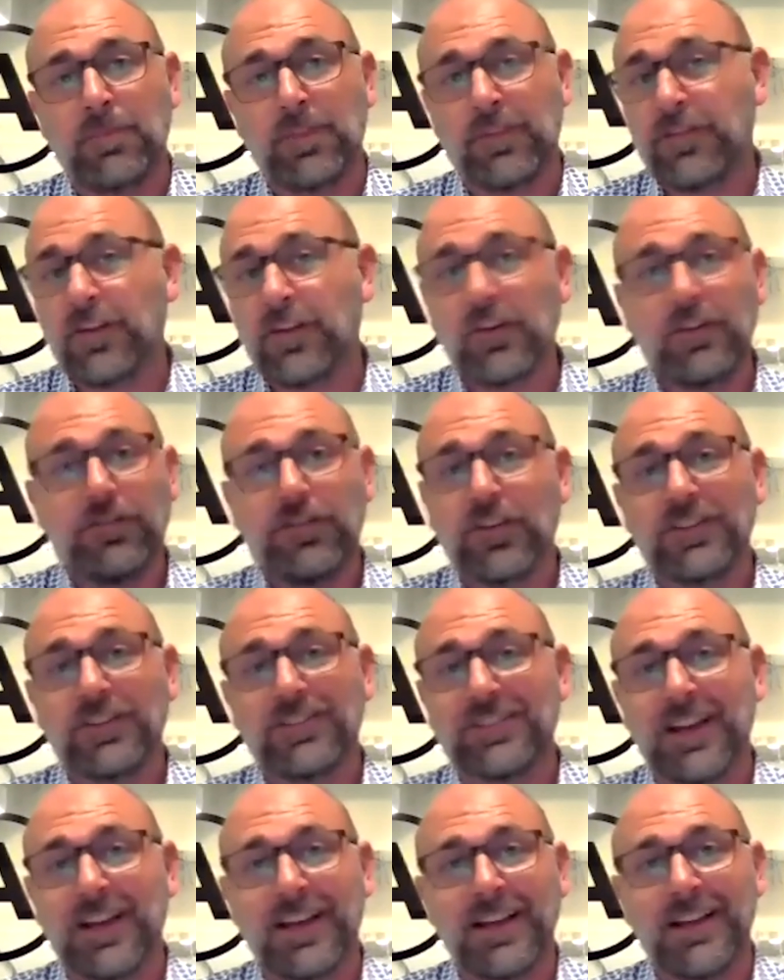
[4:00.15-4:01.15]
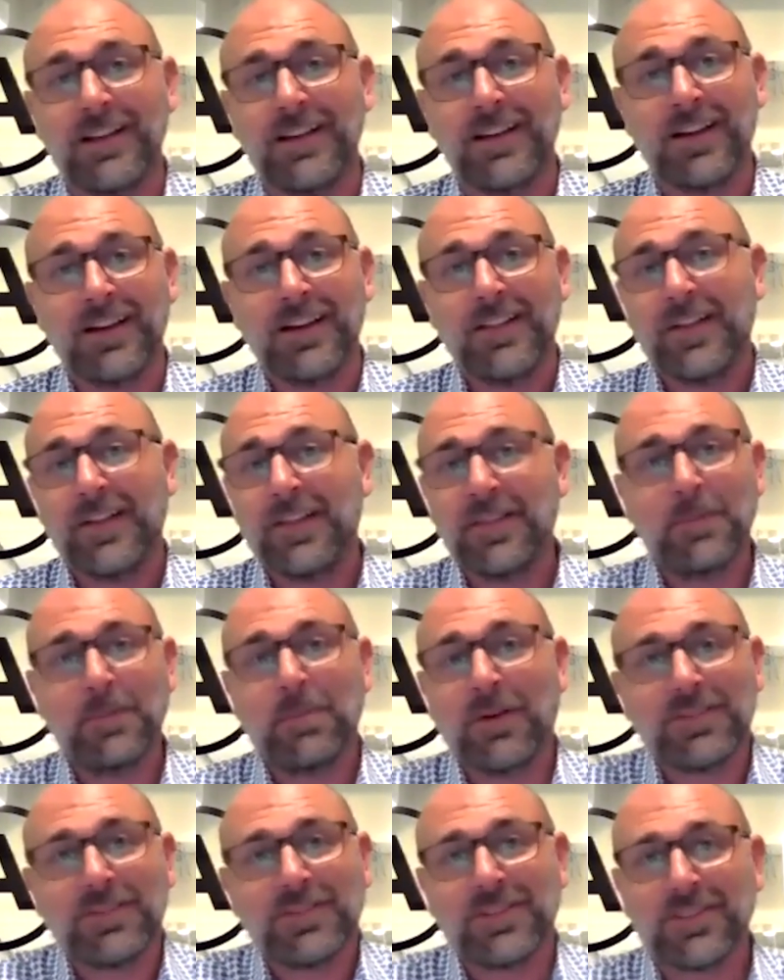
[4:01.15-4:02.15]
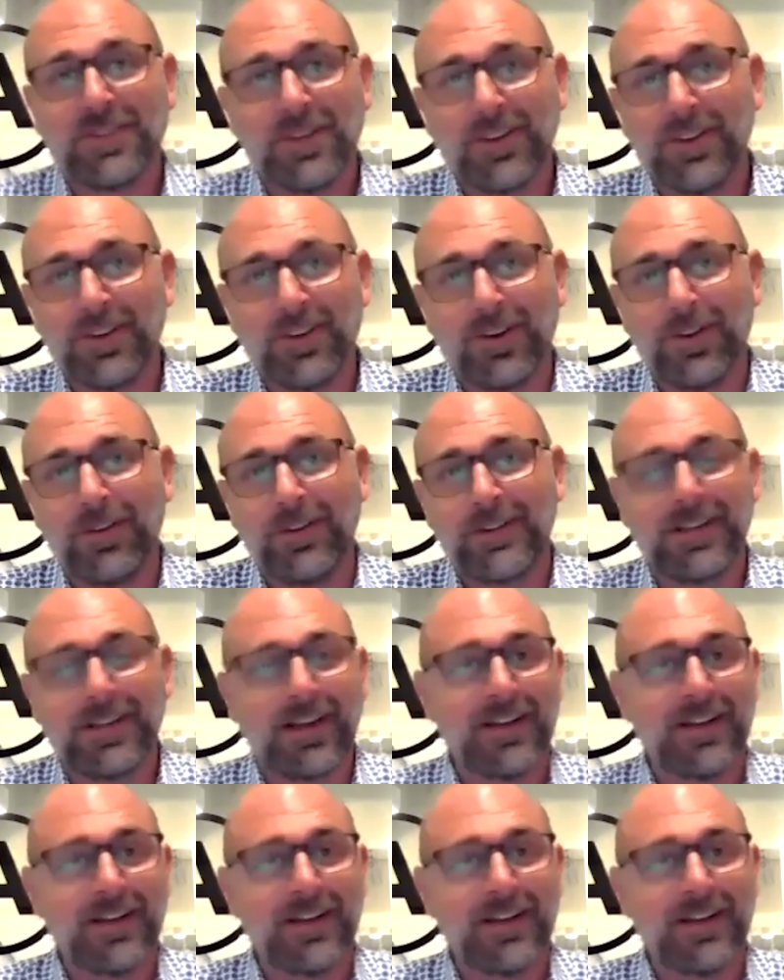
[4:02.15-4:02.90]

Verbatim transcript: the very first day that the bots are turned on. A